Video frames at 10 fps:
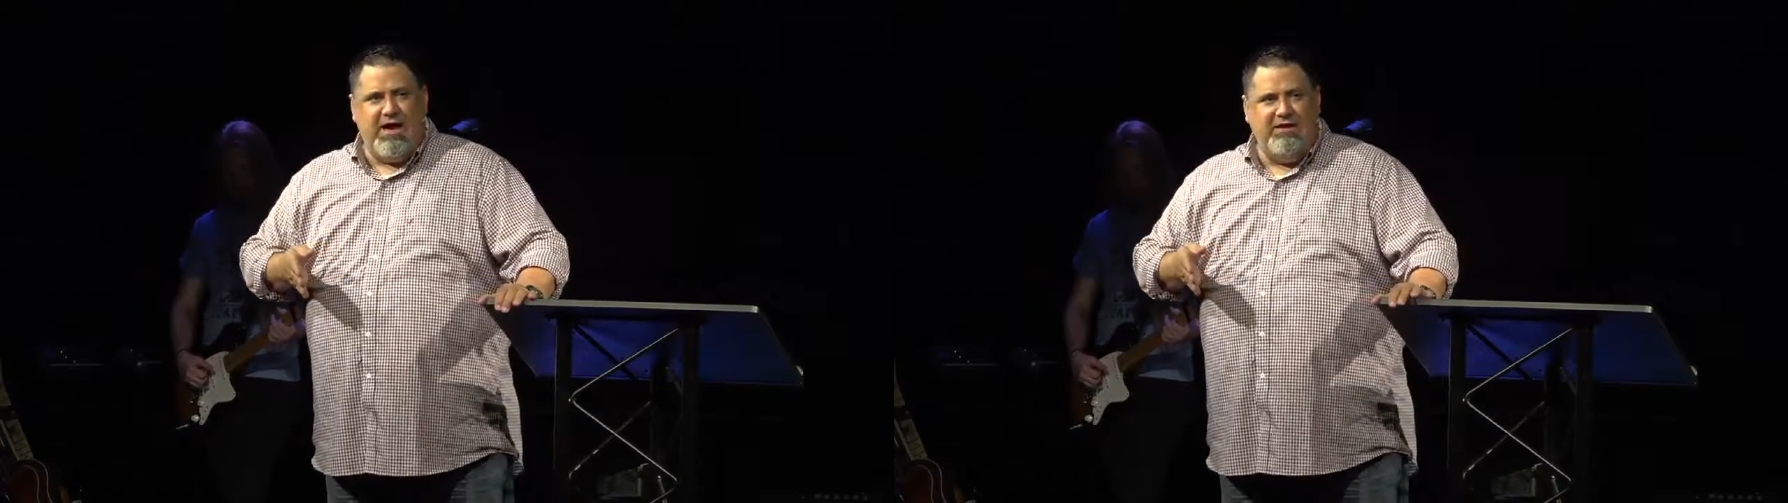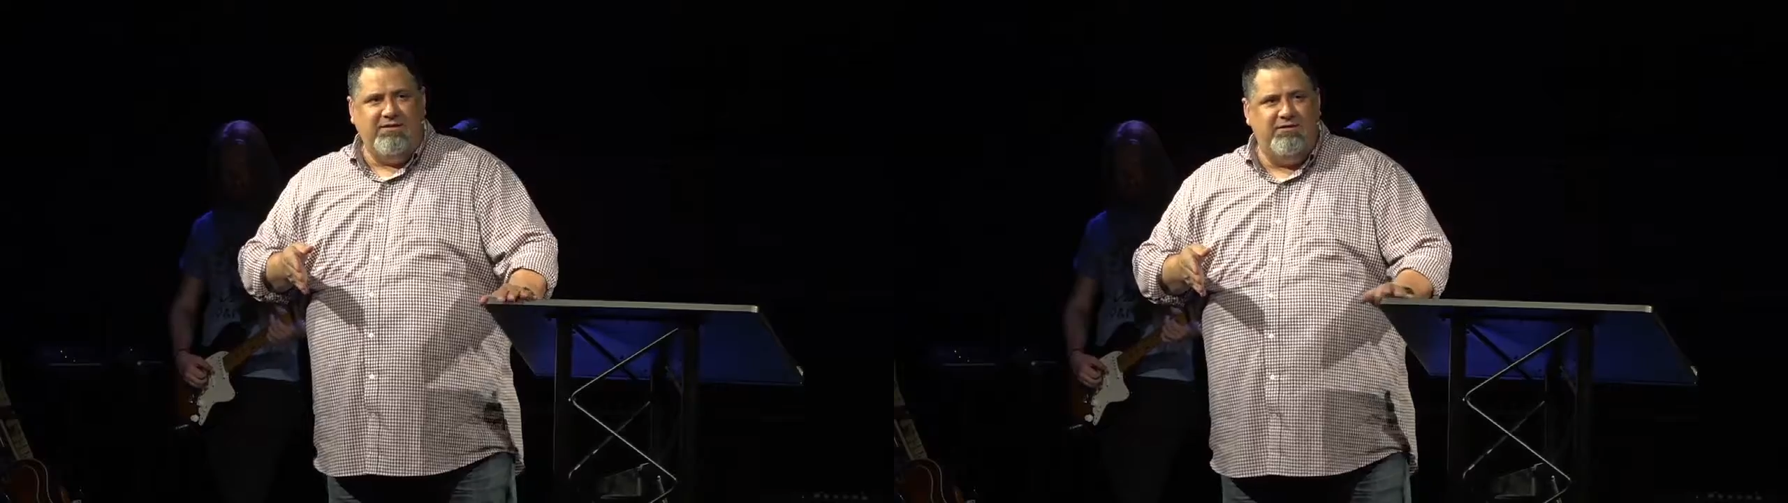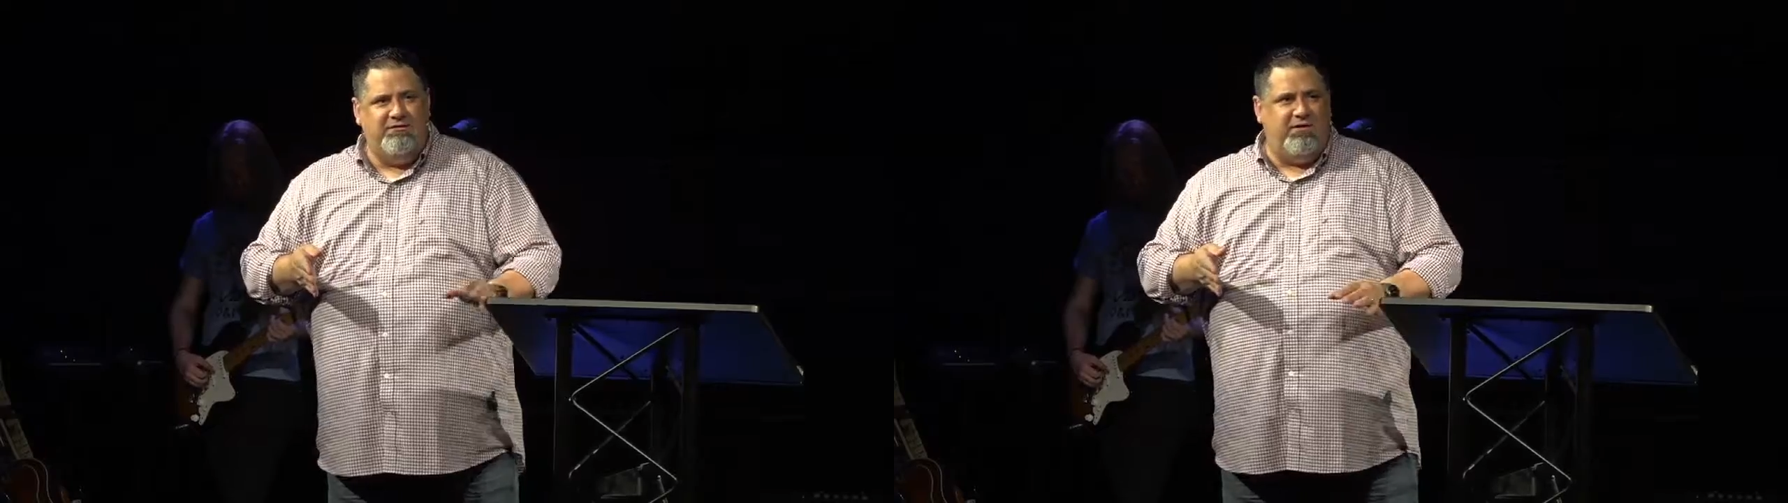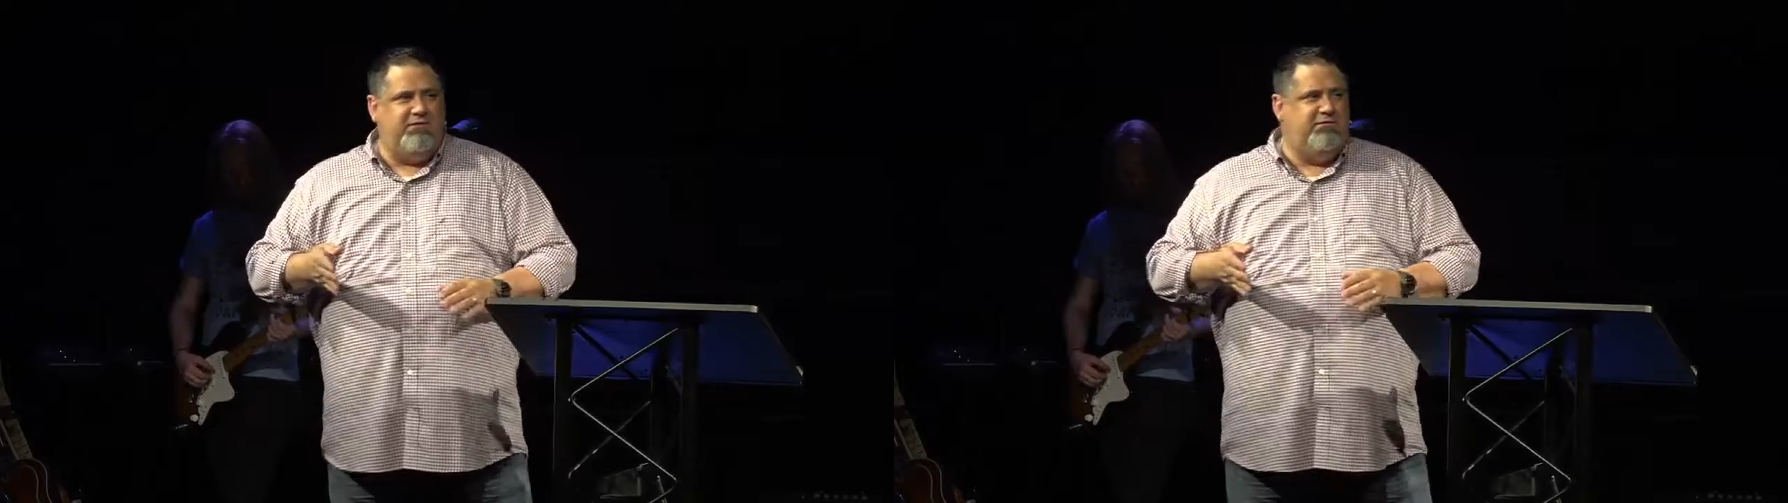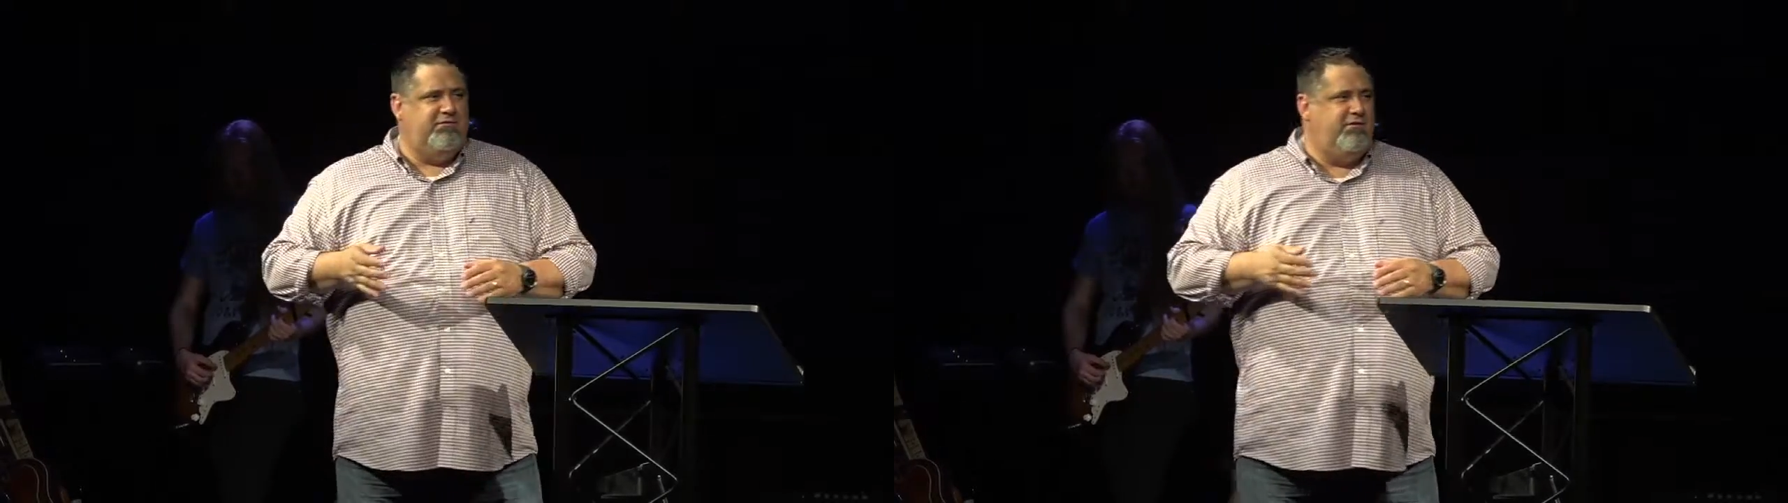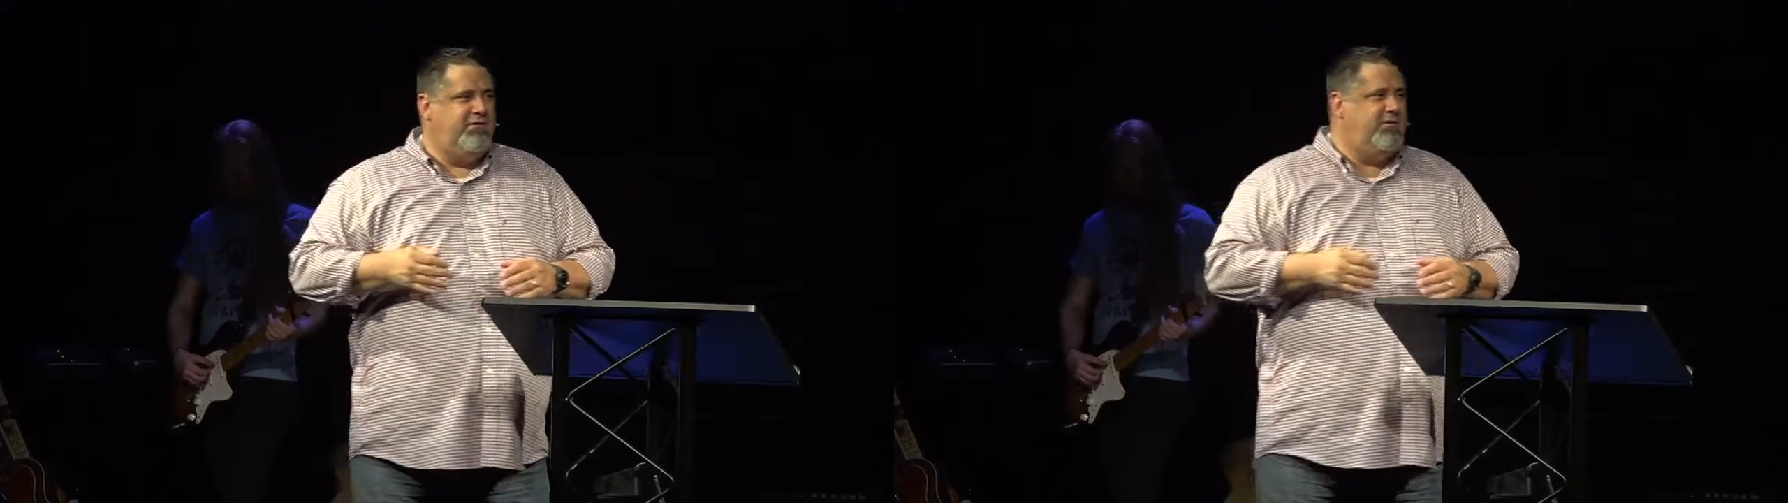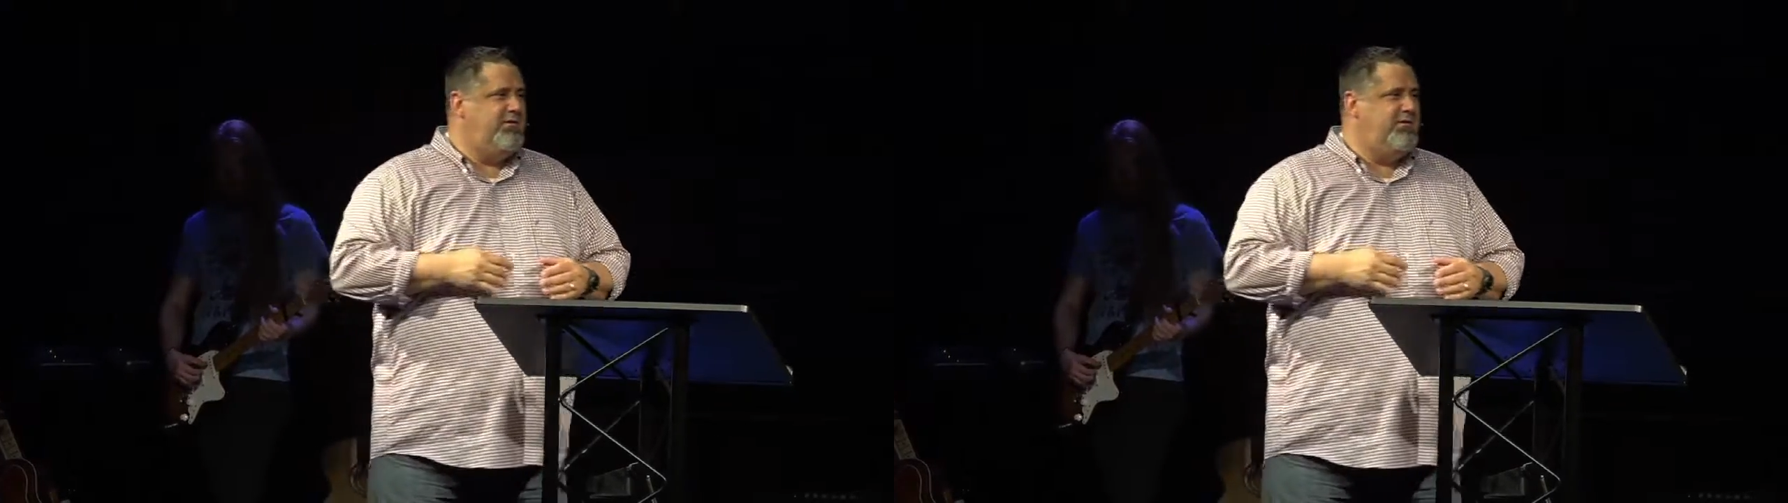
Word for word: God gives us.